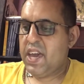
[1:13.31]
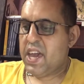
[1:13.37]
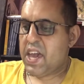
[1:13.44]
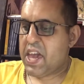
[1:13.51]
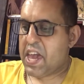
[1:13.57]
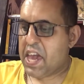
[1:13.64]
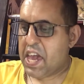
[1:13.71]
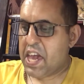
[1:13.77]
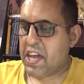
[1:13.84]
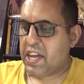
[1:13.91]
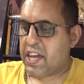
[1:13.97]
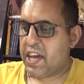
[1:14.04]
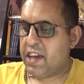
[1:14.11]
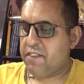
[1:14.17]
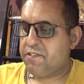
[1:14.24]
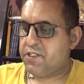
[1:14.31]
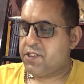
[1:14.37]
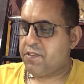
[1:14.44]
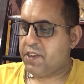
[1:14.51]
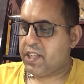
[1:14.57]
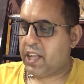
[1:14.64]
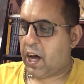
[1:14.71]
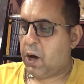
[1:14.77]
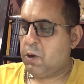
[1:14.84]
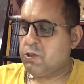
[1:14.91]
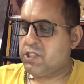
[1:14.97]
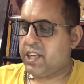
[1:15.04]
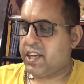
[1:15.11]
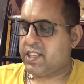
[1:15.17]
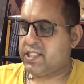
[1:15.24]
He gives without
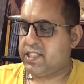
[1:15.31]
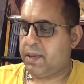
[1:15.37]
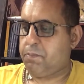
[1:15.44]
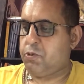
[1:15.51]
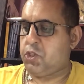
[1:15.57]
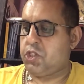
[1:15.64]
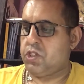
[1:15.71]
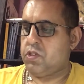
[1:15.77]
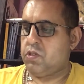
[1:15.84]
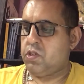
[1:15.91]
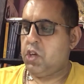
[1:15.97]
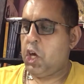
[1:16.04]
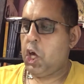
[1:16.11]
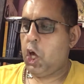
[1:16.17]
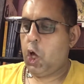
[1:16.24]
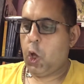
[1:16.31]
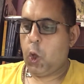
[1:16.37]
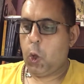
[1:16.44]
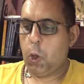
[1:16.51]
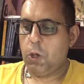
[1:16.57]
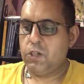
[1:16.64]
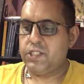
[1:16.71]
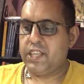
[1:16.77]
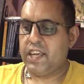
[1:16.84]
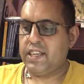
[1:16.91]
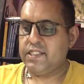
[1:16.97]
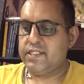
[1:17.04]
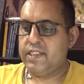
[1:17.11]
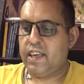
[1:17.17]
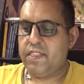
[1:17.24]
exception,
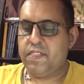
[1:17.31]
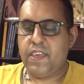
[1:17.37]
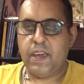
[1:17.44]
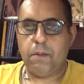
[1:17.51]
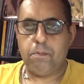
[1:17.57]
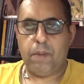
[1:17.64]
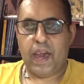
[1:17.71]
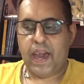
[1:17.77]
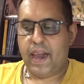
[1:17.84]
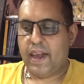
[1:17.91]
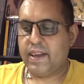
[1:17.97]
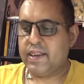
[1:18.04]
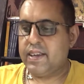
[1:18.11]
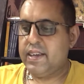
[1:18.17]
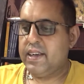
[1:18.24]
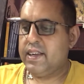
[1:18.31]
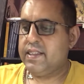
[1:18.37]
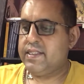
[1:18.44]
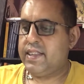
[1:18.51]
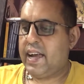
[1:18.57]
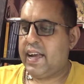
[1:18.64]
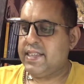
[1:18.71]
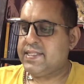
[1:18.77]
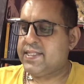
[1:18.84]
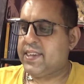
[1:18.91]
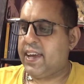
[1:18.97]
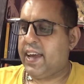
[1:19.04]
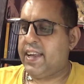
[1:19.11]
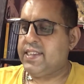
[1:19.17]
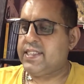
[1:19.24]
holding nothing back that
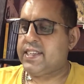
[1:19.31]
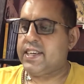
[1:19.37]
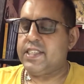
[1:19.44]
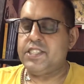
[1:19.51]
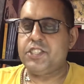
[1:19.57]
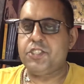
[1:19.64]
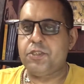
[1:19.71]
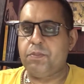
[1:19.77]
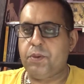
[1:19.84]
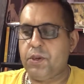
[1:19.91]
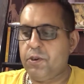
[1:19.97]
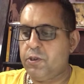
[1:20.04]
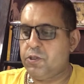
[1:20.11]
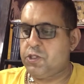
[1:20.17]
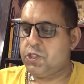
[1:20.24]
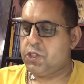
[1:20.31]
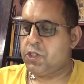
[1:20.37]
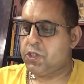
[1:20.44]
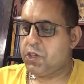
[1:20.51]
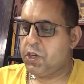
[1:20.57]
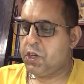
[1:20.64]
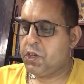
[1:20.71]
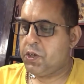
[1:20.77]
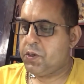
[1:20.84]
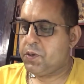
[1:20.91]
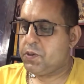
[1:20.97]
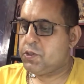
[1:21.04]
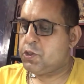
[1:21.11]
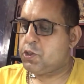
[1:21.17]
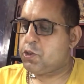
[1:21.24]
can contribute
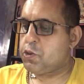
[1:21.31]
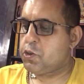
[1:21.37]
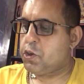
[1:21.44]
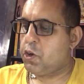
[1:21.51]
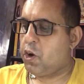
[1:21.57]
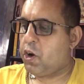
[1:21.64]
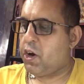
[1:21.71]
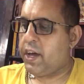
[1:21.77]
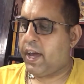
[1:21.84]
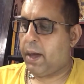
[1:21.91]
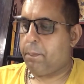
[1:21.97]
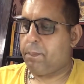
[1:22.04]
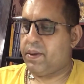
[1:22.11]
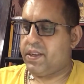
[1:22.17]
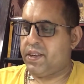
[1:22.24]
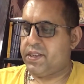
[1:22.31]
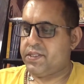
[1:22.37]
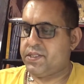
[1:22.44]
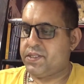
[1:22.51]
to your happiness.